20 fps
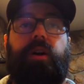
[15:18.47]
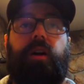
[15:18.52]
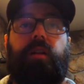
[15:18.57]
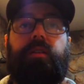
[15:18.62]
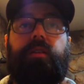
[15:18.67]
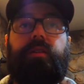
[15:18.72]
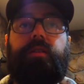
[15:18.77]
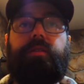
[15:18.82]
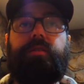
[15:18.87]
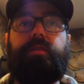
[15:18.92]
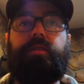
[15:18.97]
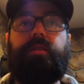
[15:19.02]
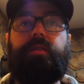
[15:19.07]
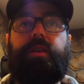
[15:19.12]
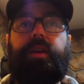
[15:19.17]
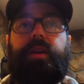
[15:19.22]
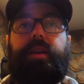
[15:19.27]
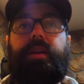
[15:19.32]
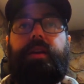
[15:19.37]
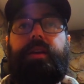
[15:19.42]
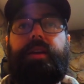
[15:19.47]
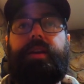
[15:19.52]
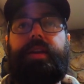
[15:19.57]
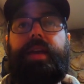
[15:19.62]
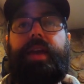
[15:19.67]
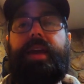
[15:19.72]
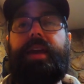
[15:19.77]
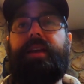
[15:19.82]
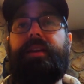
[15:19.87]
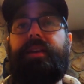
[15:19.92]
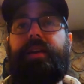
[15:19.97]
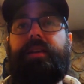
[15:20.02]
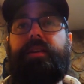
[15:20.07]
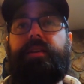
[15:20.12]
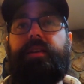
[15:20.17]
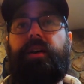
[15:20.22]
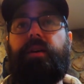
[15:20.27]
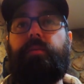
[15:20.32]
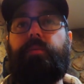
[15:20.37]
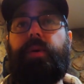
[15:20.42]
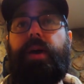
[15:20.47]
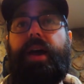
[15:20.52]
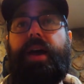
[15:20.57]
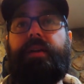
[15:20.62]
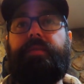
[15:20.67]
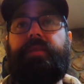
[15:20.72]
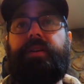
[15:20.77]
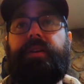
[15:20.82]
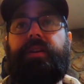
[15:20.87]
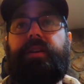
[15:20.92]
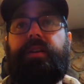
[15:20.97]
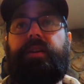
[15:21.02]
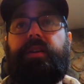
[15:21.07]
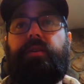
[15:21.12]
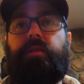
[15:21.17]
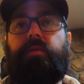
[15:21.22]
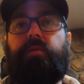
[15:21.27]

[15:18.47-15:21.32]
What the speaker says: colors can end up having,